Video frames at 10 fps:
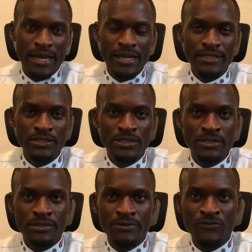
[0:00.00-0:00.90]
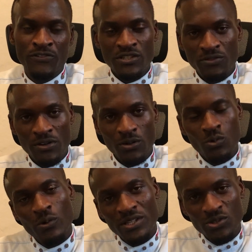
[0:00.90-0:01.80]
And first of all,
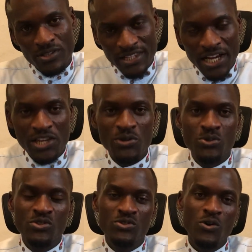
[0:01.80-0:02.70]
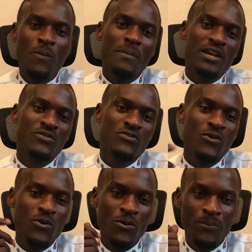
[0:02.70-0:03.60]
we want to thank you so much
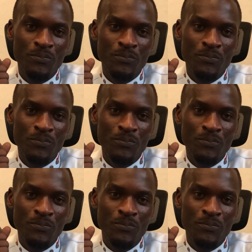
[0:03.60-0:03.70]
for